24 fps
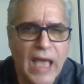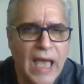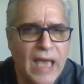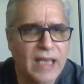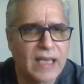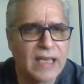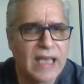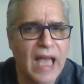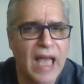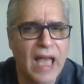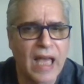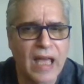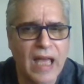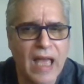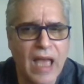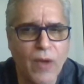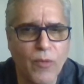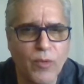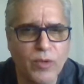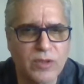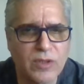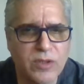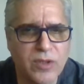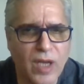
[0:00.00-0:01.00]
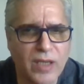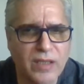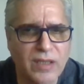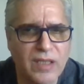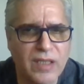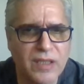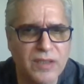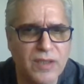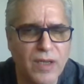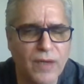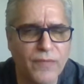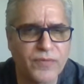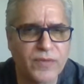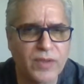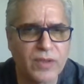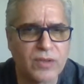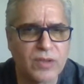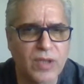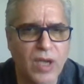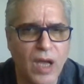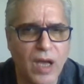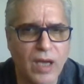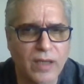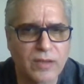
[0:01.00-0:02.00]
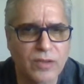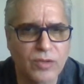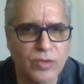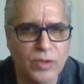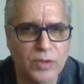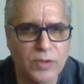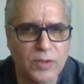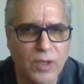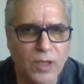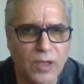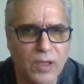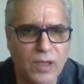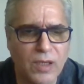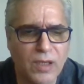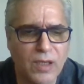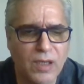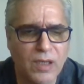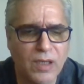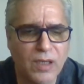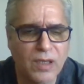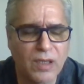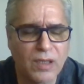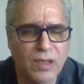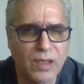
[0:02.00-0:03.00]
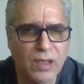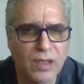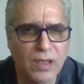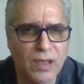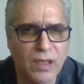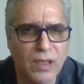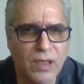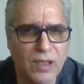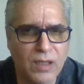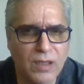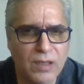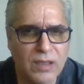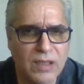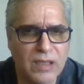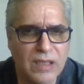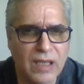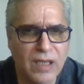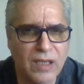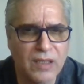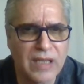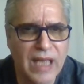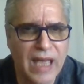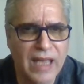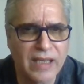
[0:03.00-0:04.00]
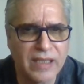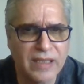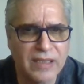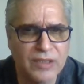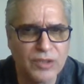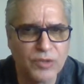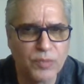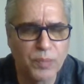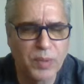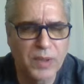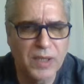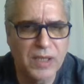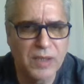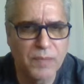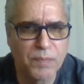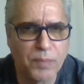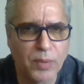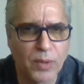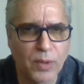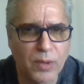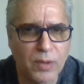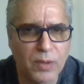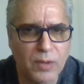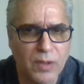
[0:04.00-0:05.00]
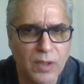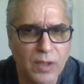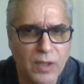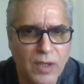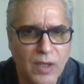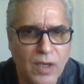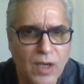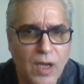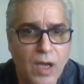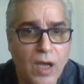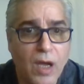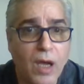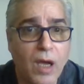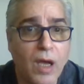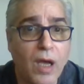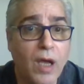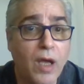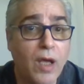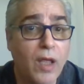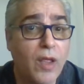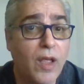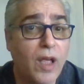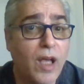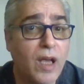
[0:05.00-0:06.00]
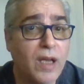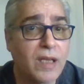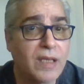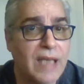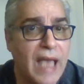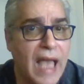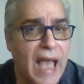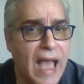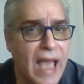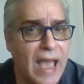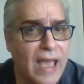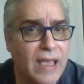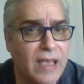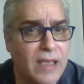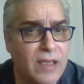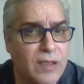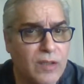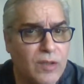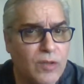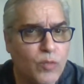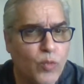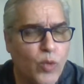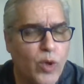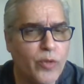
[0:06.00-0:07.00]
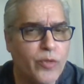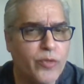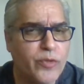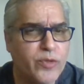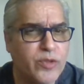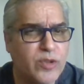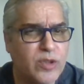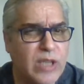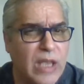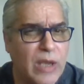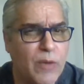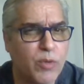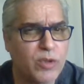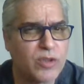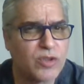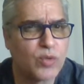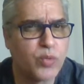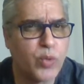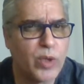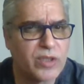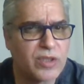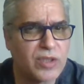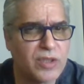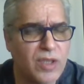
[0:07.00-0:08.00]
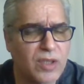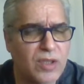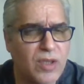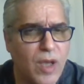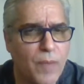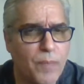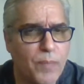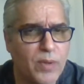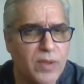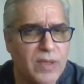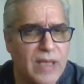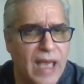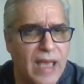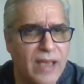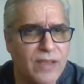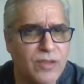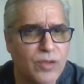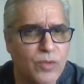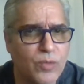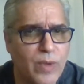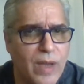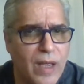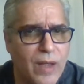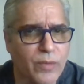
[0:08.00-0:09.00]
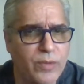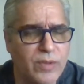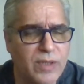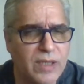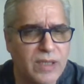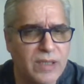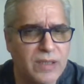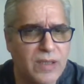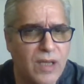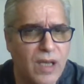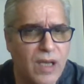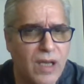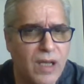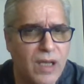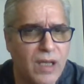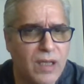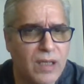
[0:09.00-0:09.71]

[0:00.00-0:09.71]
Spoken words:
I was lucky enough to talk to a lot of these people. A guy, well, they were switching a couple guys around in